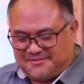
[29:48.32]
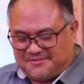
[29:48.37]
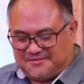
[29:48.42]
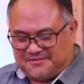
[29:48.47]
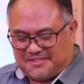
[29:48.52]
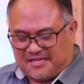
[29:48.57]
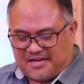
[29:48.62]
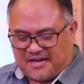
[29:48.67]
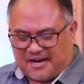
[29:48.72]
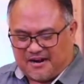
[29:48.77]

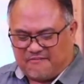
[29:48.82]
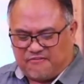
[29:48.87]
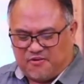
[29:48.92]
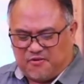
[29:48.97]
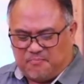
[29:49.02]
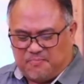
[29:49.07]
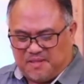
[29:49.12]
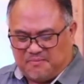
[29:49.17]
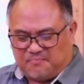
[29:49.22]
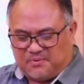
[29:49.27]
There are a
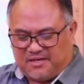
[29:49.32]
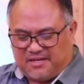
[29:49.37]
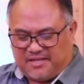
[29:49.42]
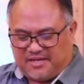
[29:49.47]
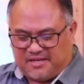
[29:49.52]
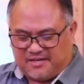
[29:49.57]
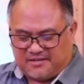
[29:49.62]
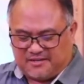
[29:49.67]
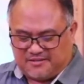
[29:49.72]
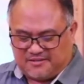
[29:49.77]
few people
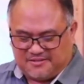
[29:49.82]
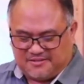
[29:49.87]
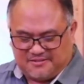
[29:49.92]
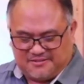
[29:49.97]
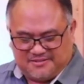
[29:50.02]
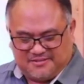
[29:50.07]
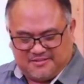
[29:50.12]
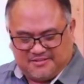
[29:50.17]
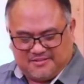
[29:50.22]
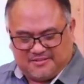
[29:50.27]
here.
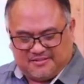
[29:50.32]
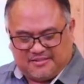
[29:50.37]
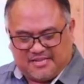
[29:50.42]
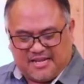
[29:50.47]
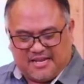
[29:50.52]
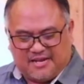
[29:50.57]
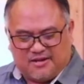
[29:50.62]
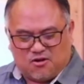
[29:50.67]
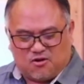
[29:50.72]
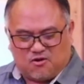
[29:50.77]

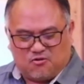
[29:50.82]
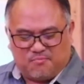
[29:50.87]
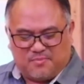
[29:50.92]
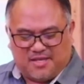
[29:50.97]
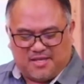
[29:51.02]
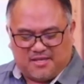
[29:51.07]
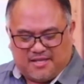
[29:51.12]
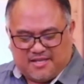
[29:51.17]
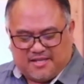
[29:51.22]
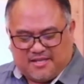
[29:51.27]
They know me.